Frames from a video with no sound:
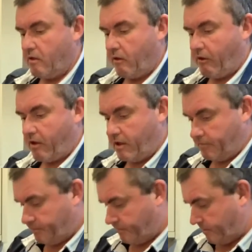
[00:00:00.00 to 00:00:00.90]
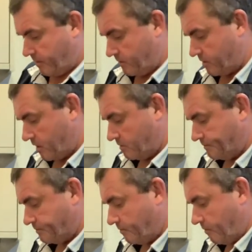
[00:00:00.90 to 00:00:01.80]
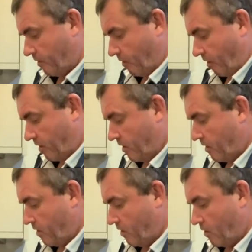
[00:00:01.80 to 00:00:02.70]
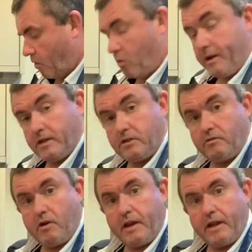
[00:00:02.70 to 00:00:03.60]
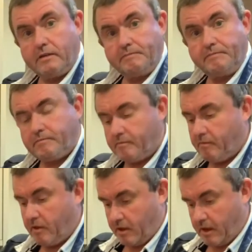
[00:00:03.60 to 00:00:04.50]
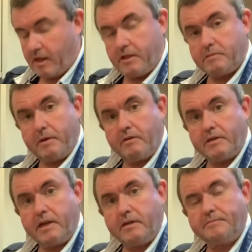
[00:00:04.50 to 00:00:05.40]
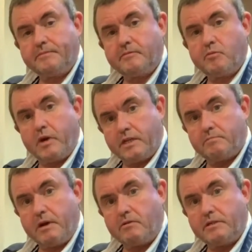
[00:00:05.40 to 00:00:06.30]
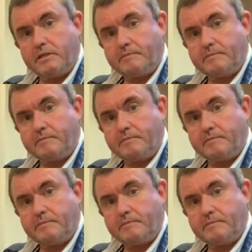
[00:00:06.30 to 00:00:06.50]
Okay, so all we're going to do right now, get this melted down. When it's melted,